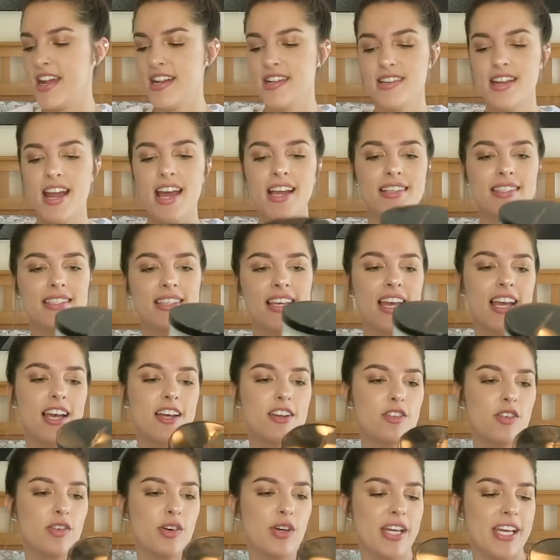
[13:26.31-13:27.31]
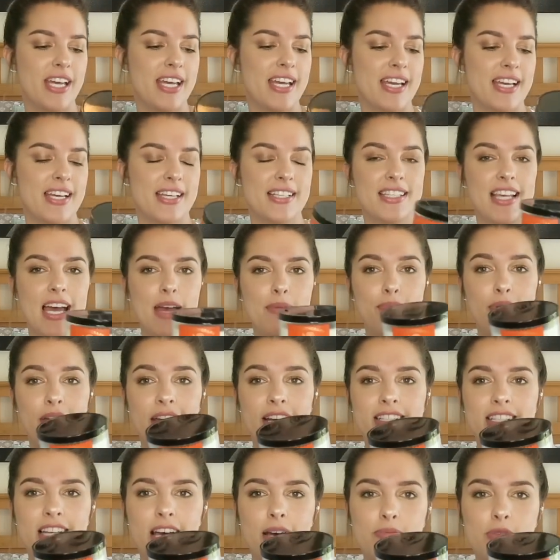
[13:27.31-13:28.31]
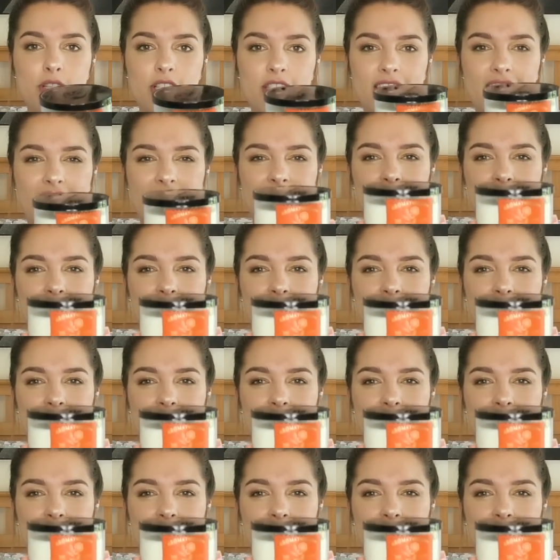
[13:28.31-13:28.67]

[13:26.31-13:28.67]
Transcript: Right, next candle is, I picked up, just